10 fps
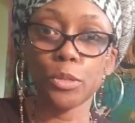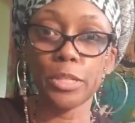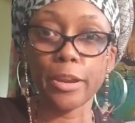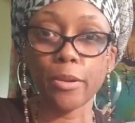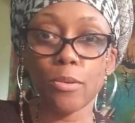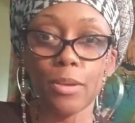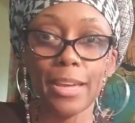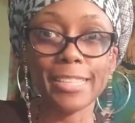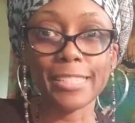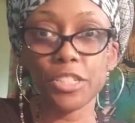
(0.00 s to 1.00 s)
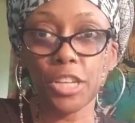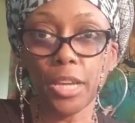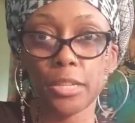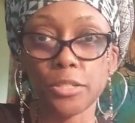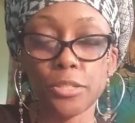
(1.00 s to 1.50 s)
tarot, has it
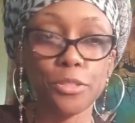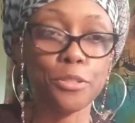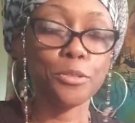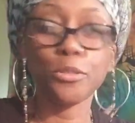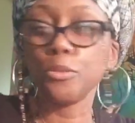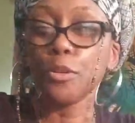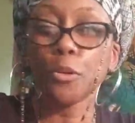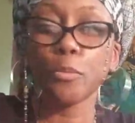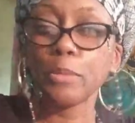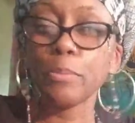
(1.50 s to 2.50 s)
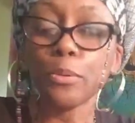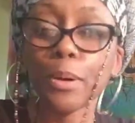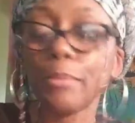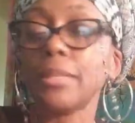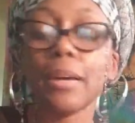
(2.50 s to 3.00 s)
changed? You know, do you know people, I
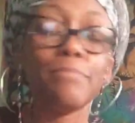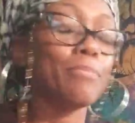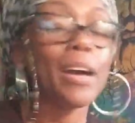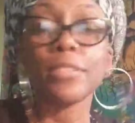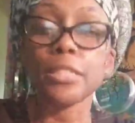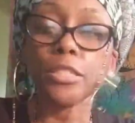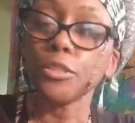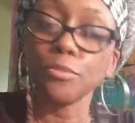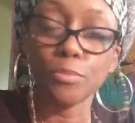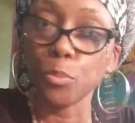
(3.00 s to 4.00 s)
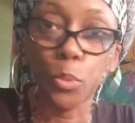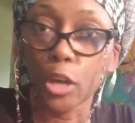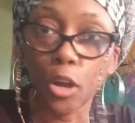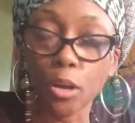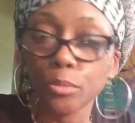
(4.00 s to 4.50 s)
mean, obviously
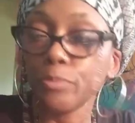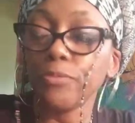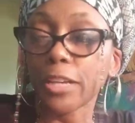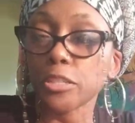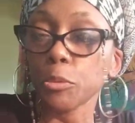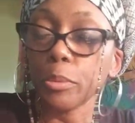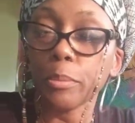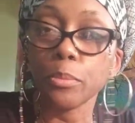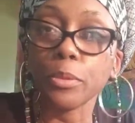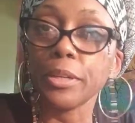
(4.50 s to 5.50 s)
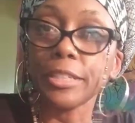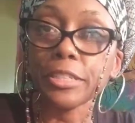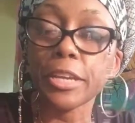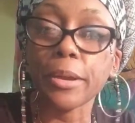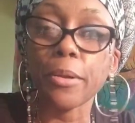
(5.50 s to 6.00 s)
we're all fashionable people, we're into
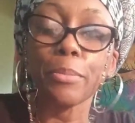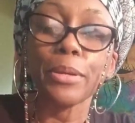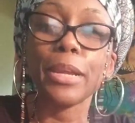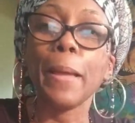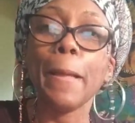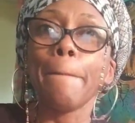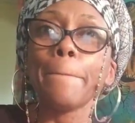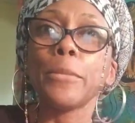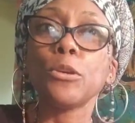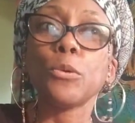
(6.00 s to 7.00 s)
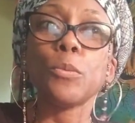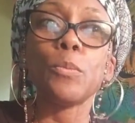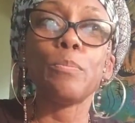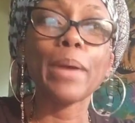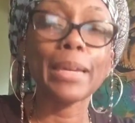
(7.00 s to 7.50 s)
tarot, but you know,
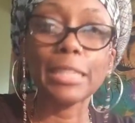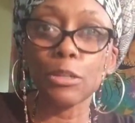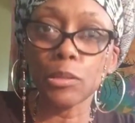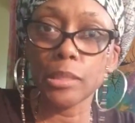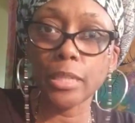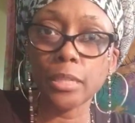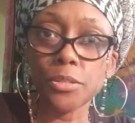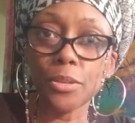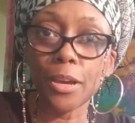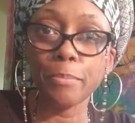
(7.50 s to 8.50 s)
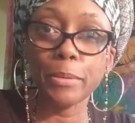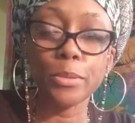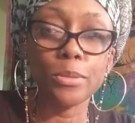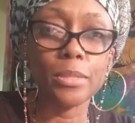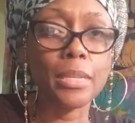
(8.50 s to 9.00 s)
back in the old days, you know how people
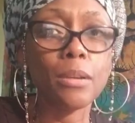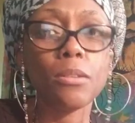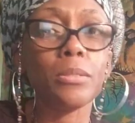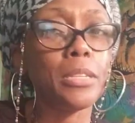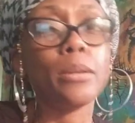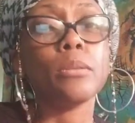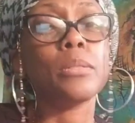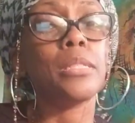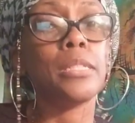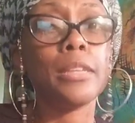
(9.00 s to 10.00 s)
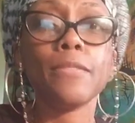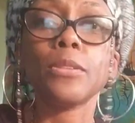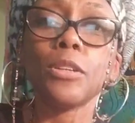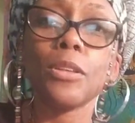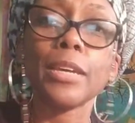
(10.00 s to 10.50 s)
used to say, oh, tarot is the devil
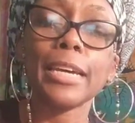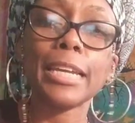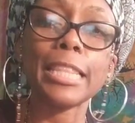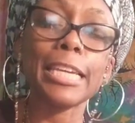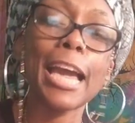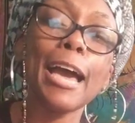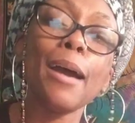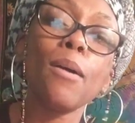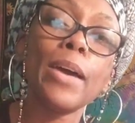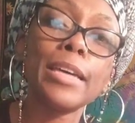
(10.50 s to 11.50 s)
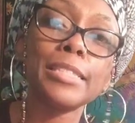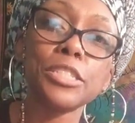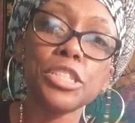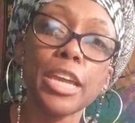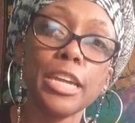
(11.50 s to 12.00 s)
and all that kind of thing. How has it
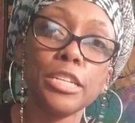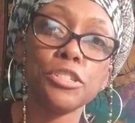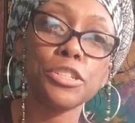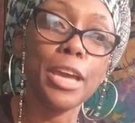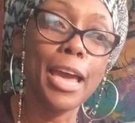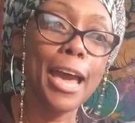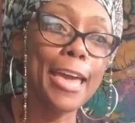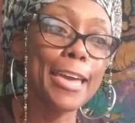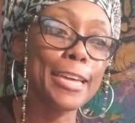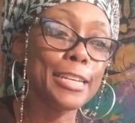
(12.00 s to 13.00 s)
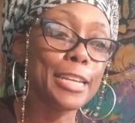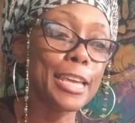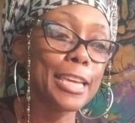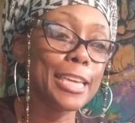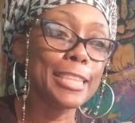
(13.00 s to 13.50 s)
changed? And
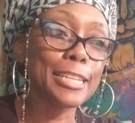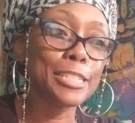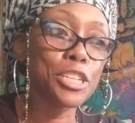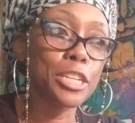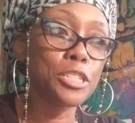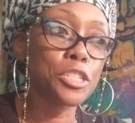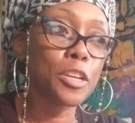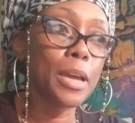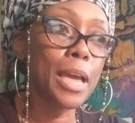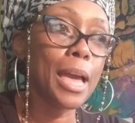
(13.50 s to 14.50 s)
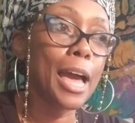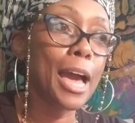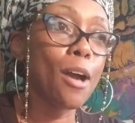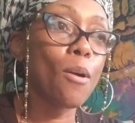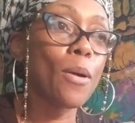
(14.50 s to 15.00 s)
in that changing,
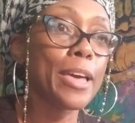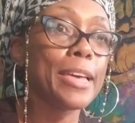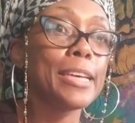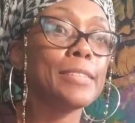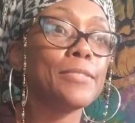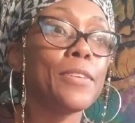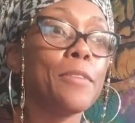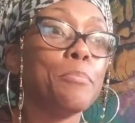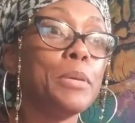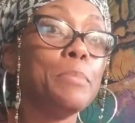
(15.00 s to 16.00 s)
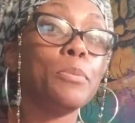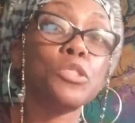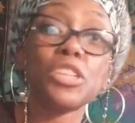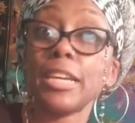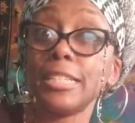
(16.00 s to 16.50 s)
how have people
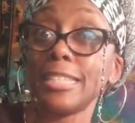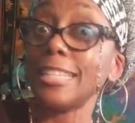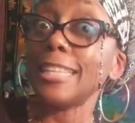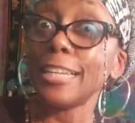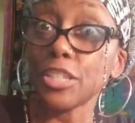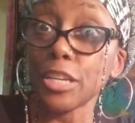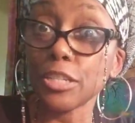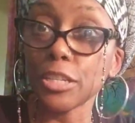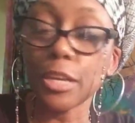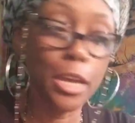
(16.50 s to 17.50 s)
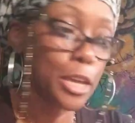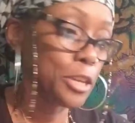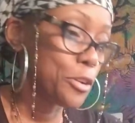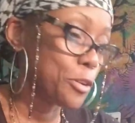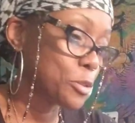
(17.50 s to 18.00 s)
changed in that changing?
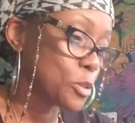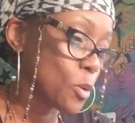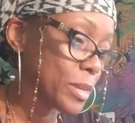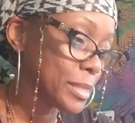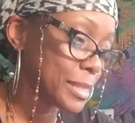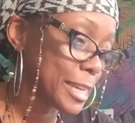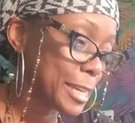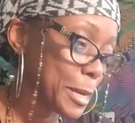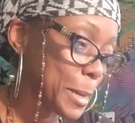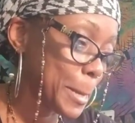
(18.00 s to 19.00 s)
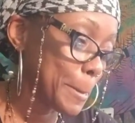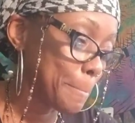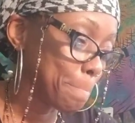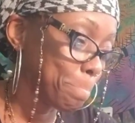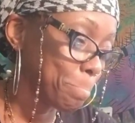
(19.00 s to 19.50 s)
You know, so it's like, I
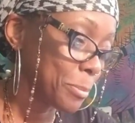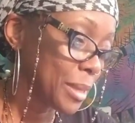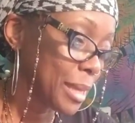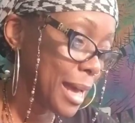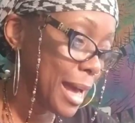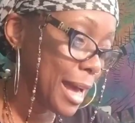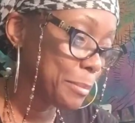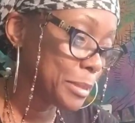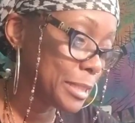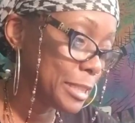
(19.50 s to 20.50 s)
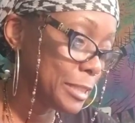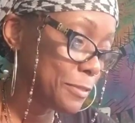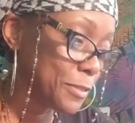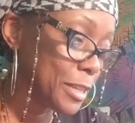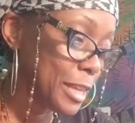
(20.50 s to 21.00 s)
believe
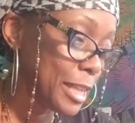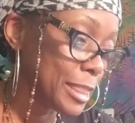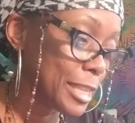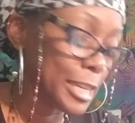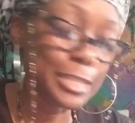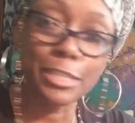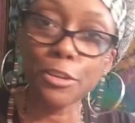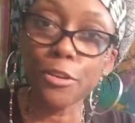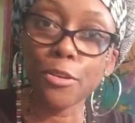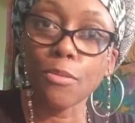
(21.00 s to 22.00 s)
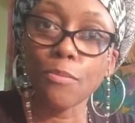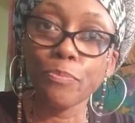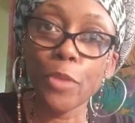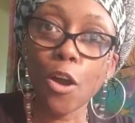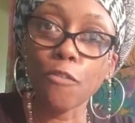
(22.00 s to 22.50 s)
that tarot
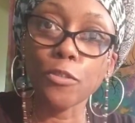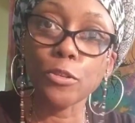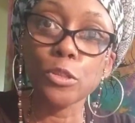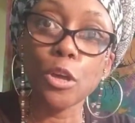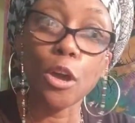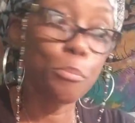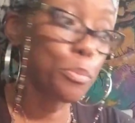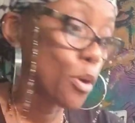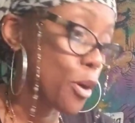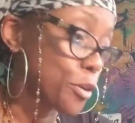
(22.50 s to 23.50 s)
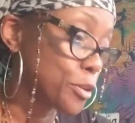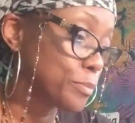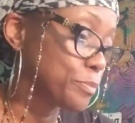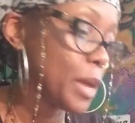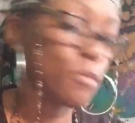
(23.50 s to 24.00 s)
offers a broader,
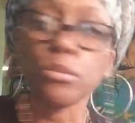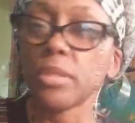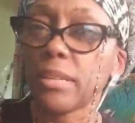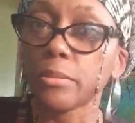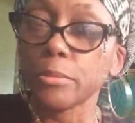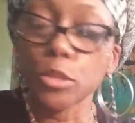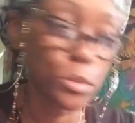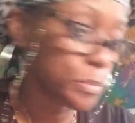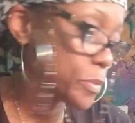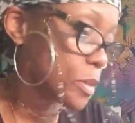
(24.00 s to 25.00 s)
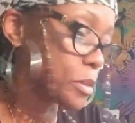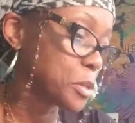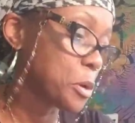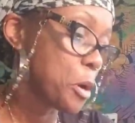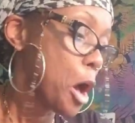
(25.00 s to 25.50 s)
I wrote down some notes,
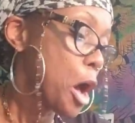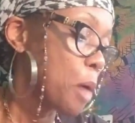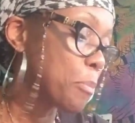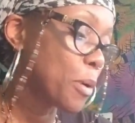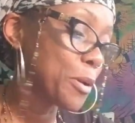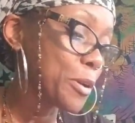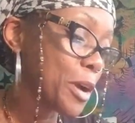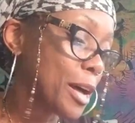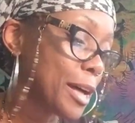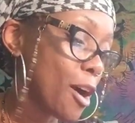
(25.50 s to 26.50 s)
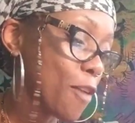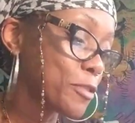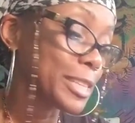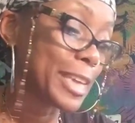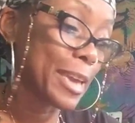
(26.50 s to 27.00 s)
so a broader,
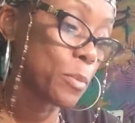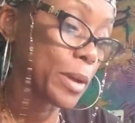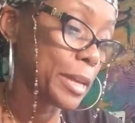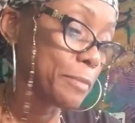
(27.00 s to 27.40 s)
offers a gateway